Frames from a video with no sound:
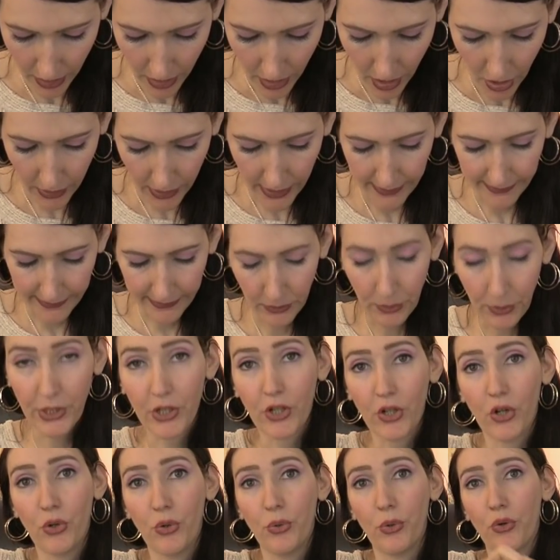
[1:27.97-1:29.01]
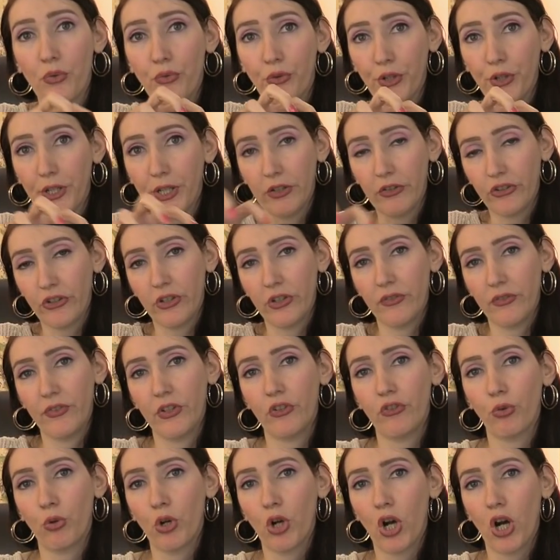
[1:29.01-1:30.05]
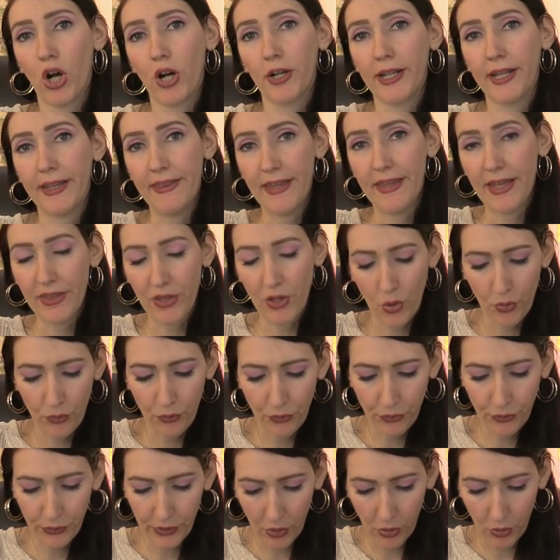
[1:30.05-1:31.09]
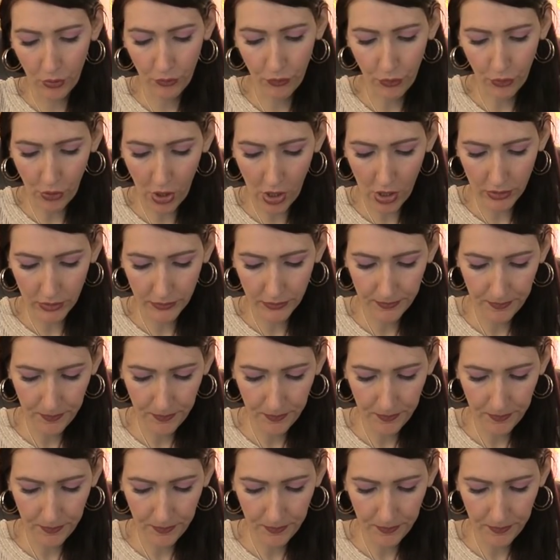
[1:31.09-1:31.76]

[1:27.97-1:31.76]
Okay, so we're gonna go over each individual card and then over the overall.